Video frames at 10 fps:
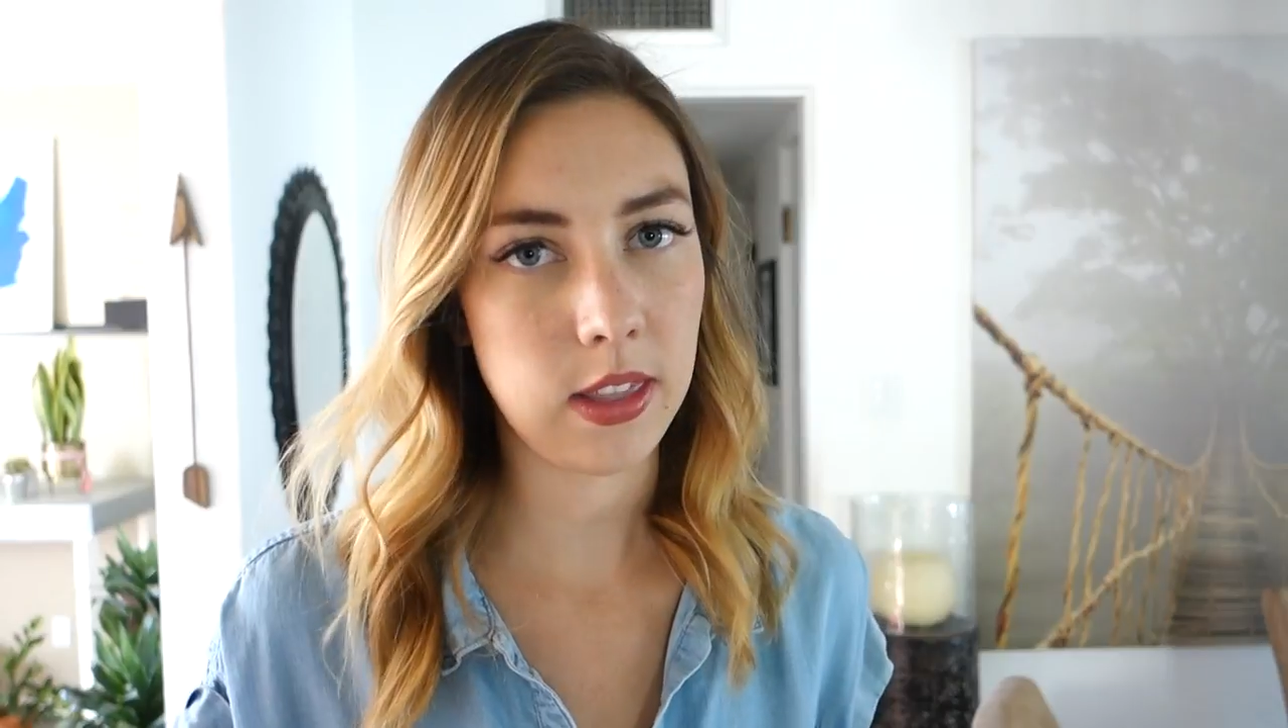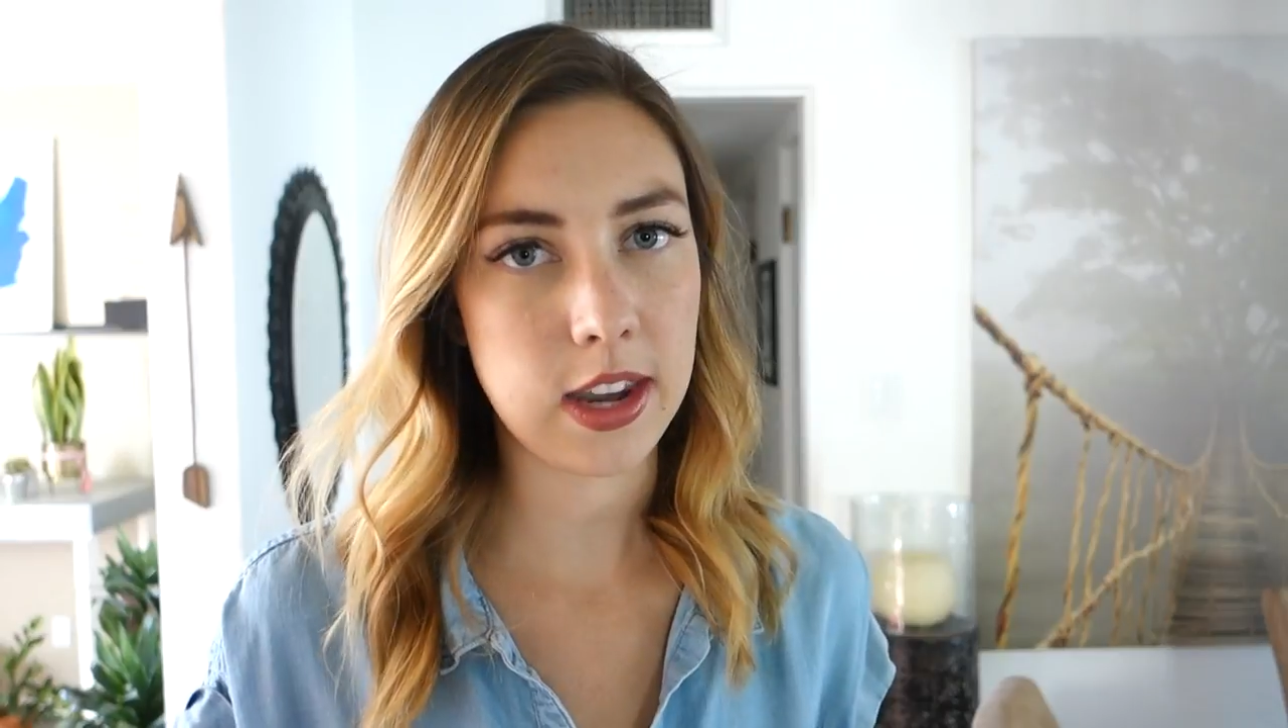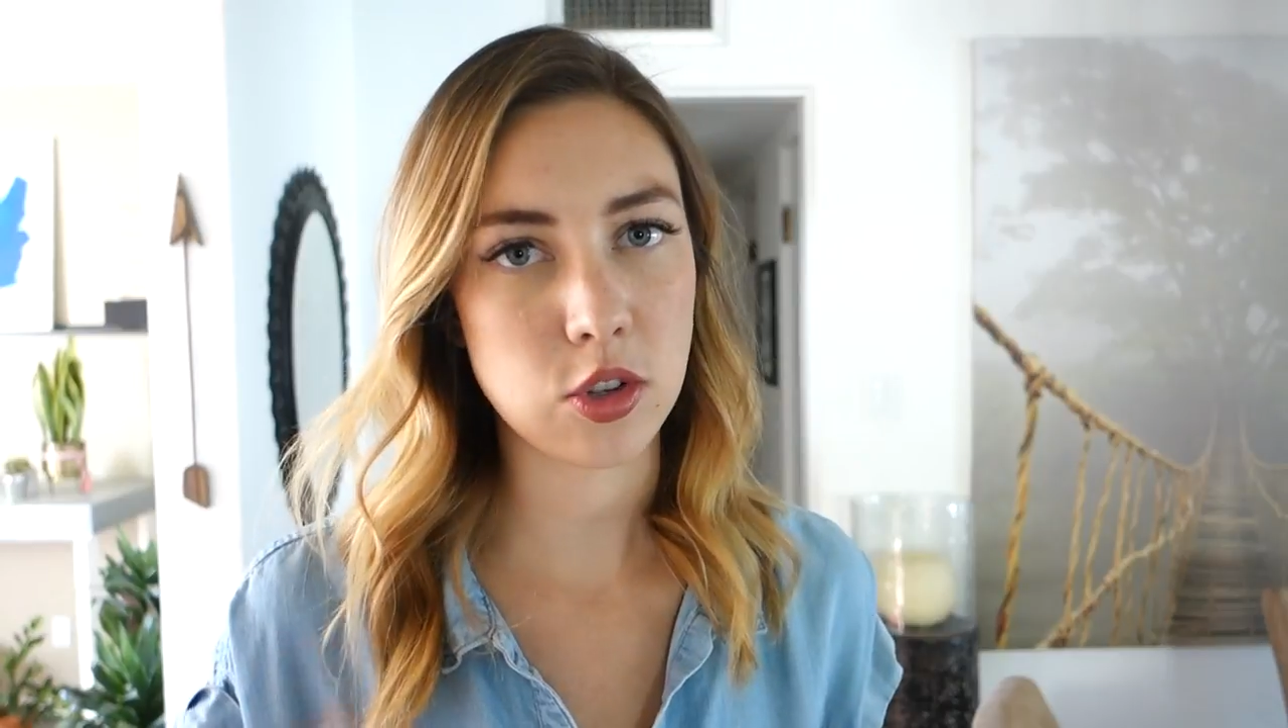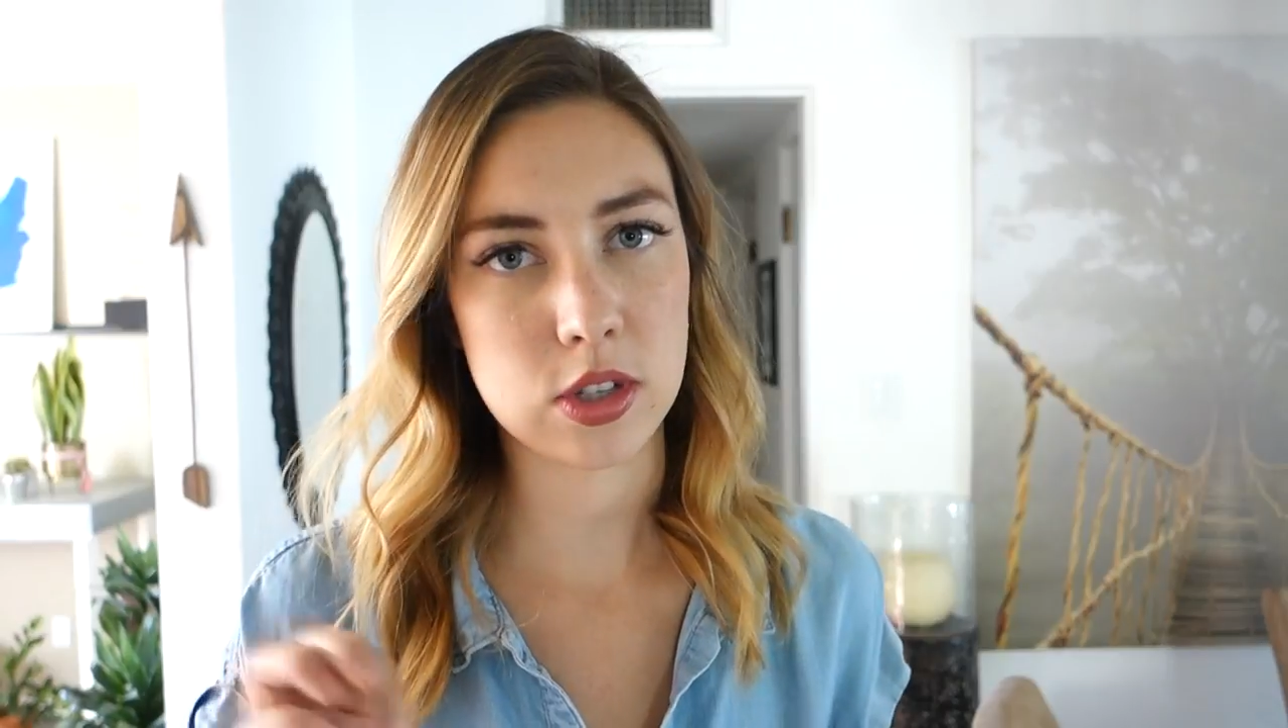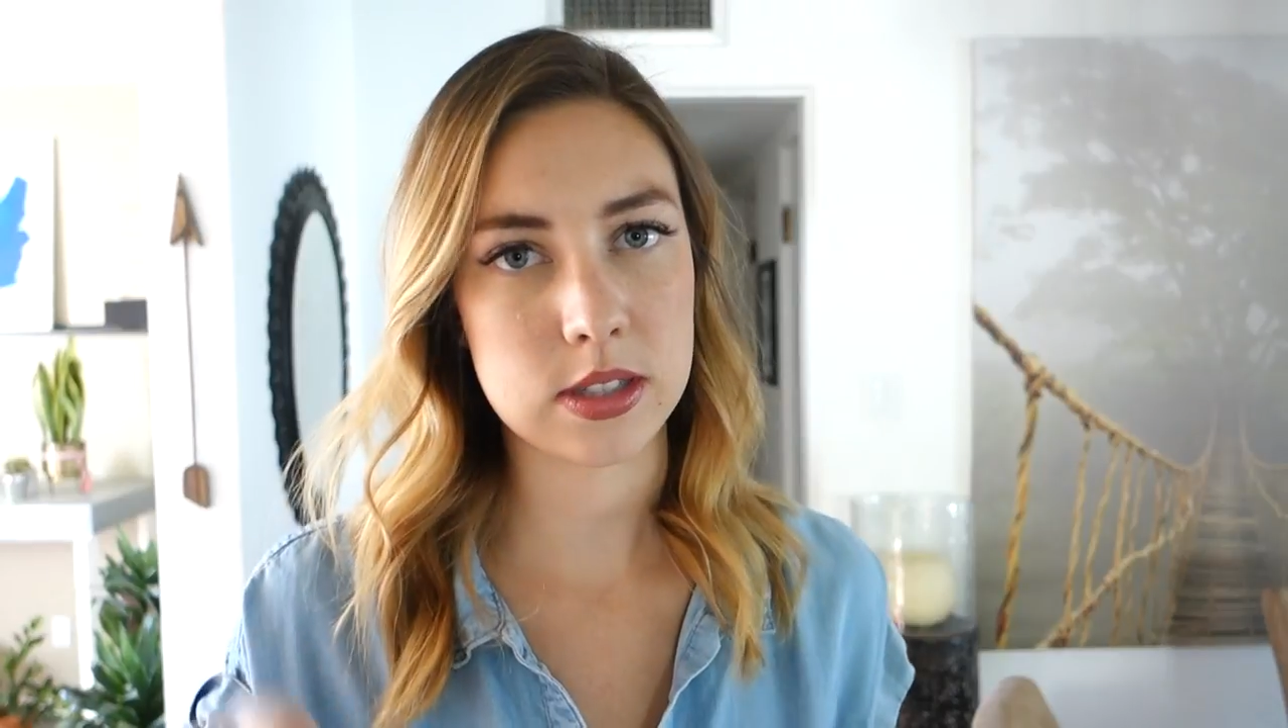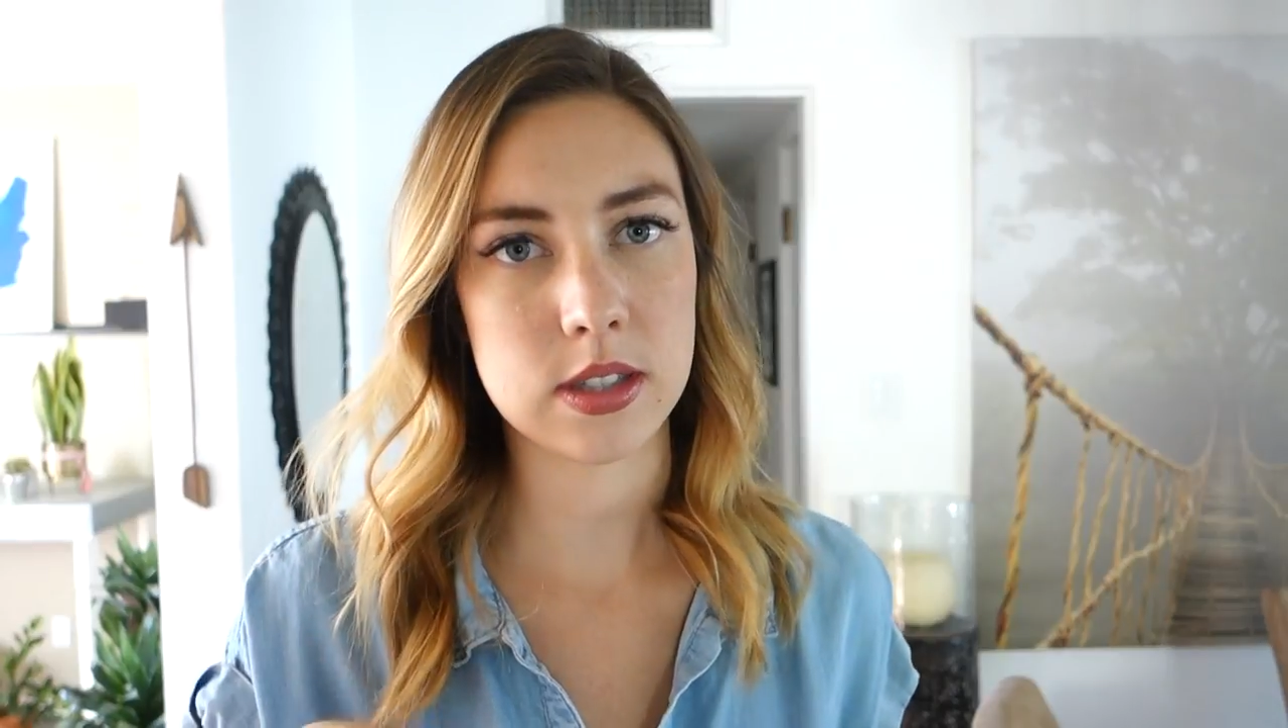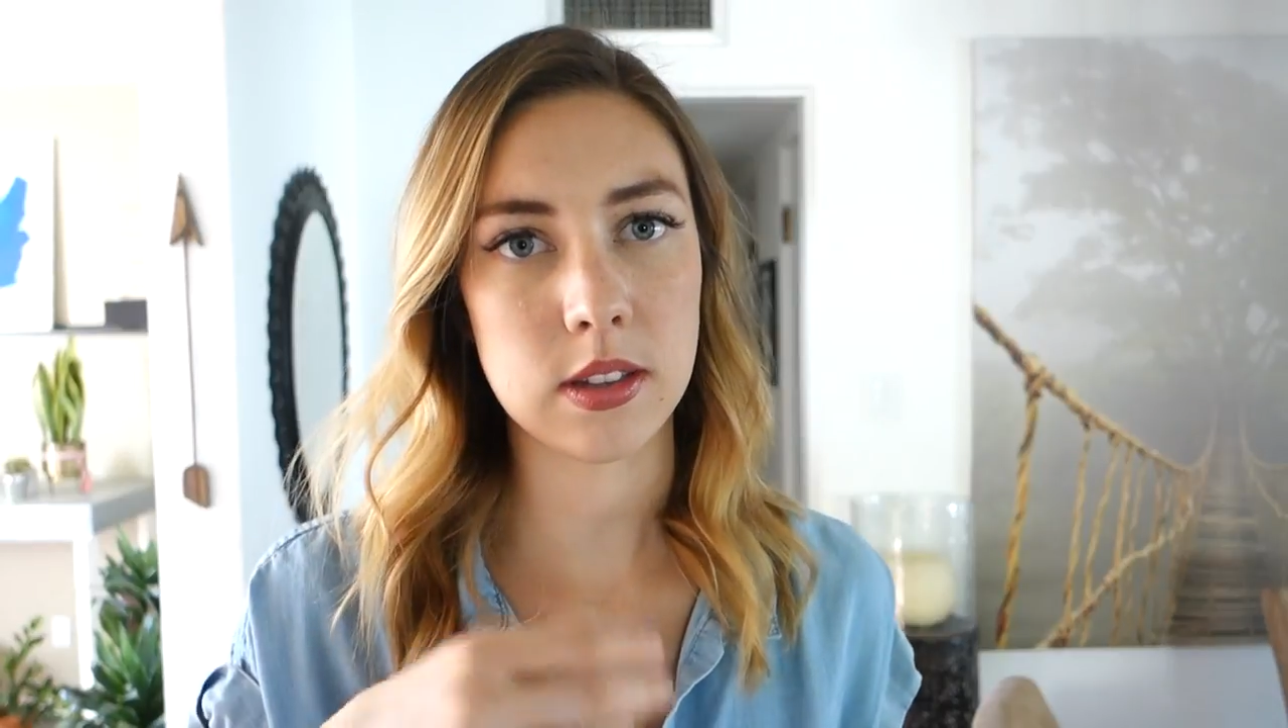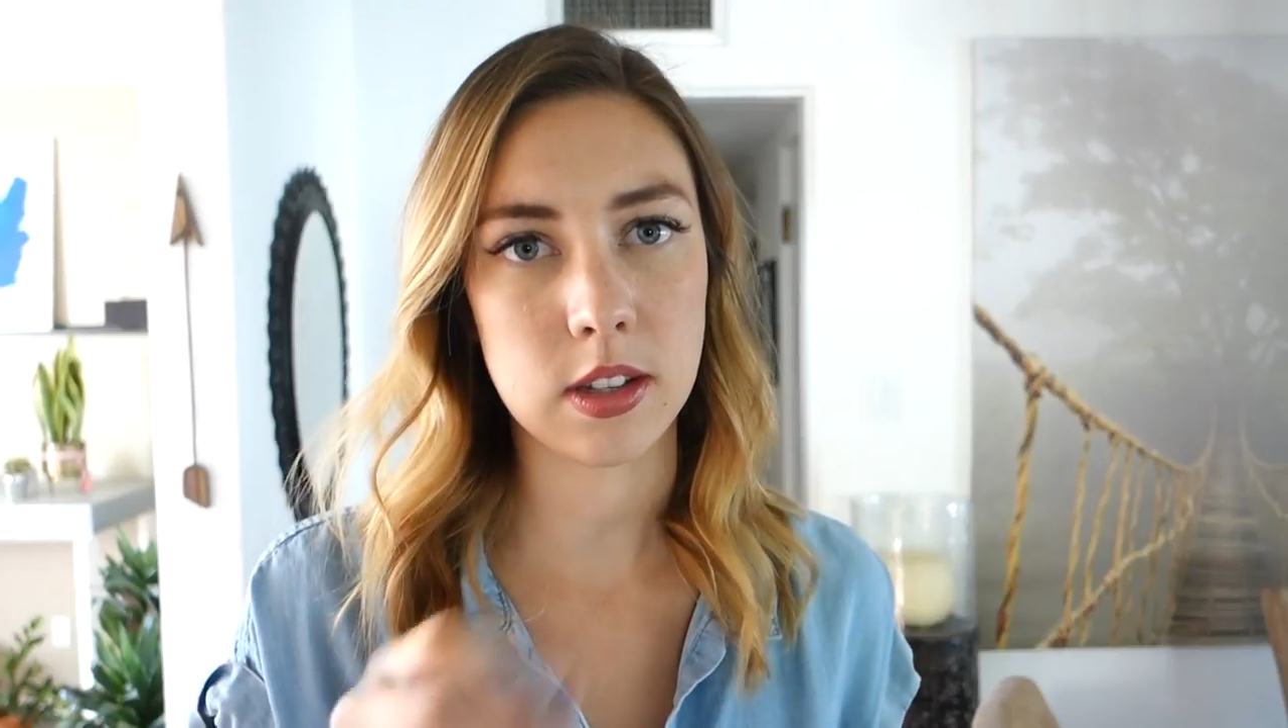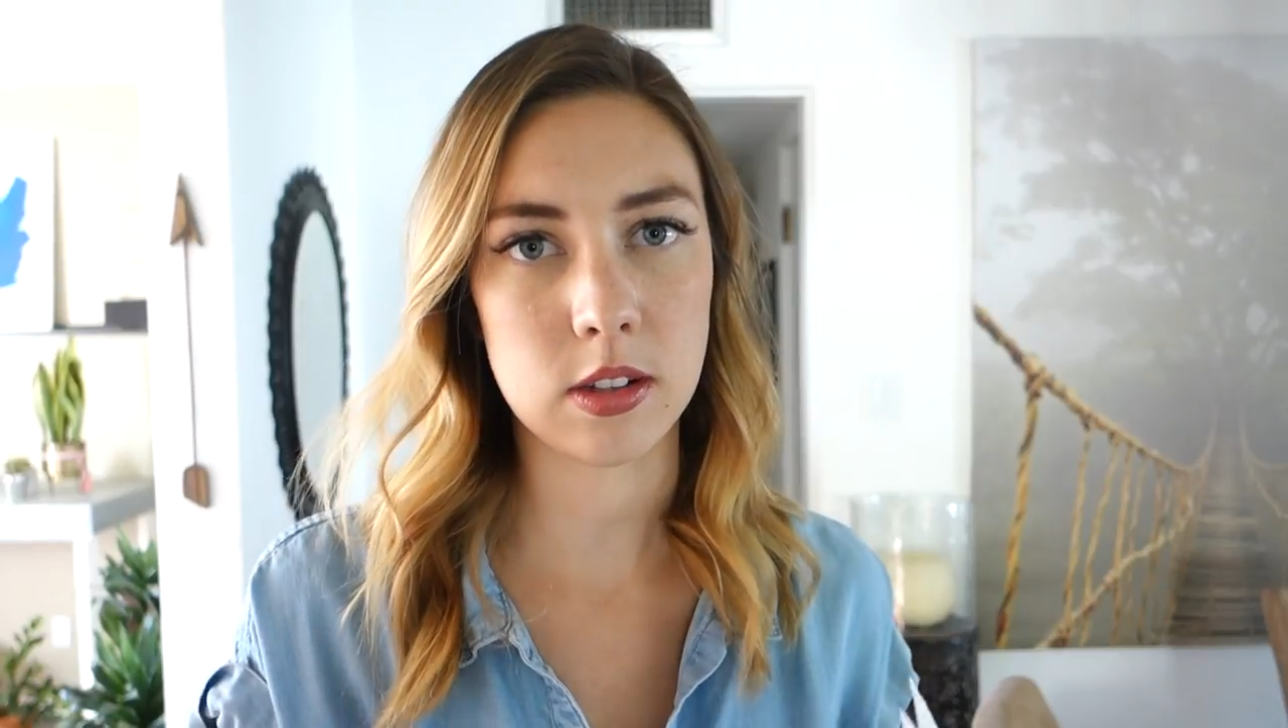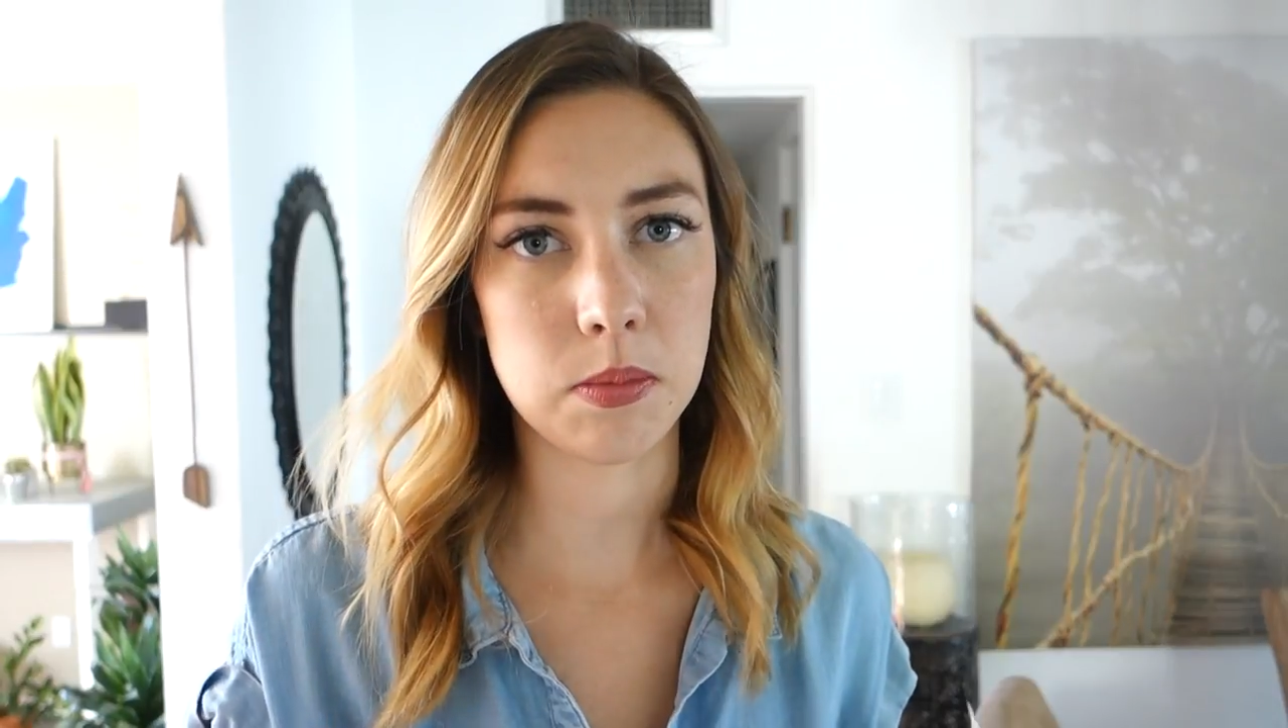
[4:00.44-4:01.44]
like just
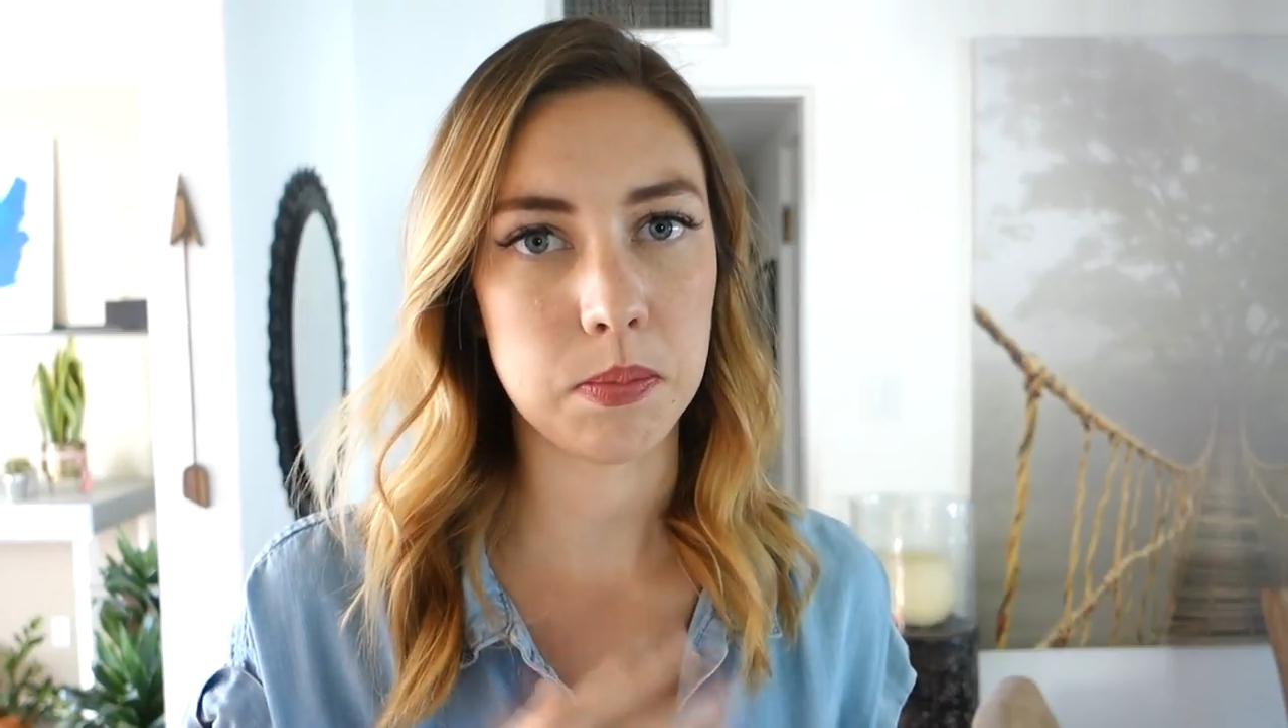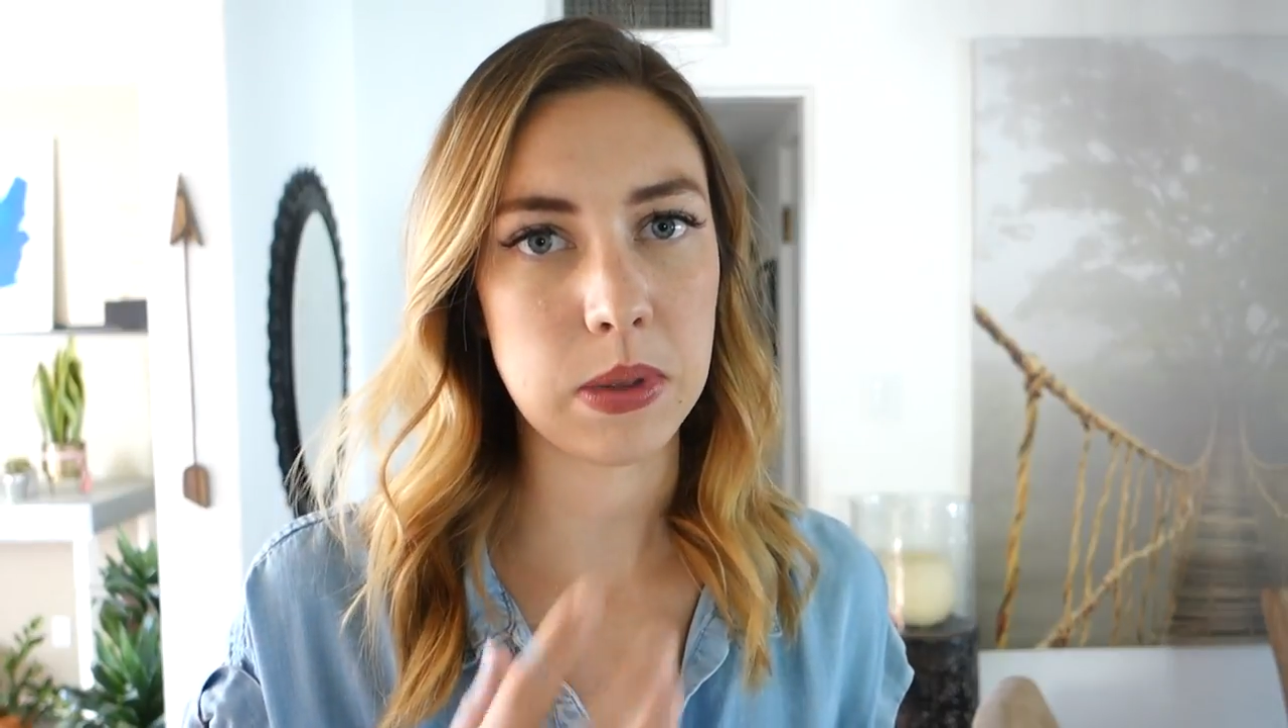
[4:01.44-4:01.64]
the little